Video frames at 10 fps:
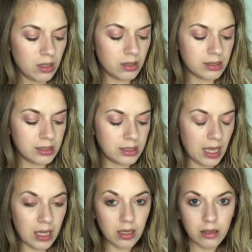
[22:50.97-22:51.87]
Oh,
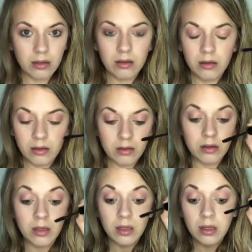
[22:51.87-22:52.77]
stink.
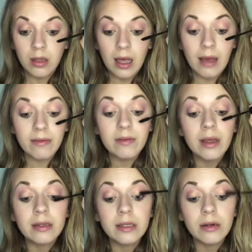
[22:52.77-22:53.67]
I haven't even
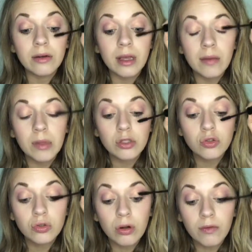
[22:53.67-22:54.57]
had dinner yet. I'm like
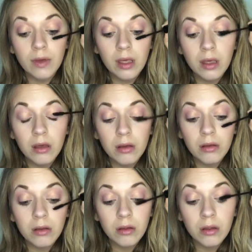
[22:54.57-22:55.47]
starving.
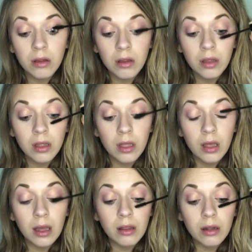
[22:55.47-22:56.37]

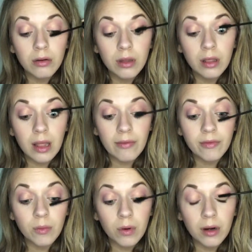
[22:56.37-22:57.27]
I literally
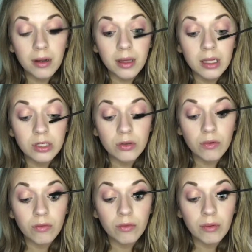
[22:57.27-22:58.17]
left work and
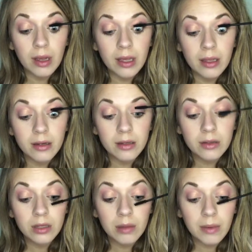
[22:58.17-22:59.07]
drove right
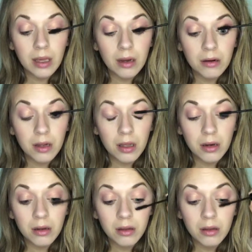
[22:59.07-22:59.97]
to get my hair
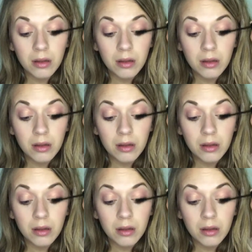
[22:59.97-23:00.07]
done.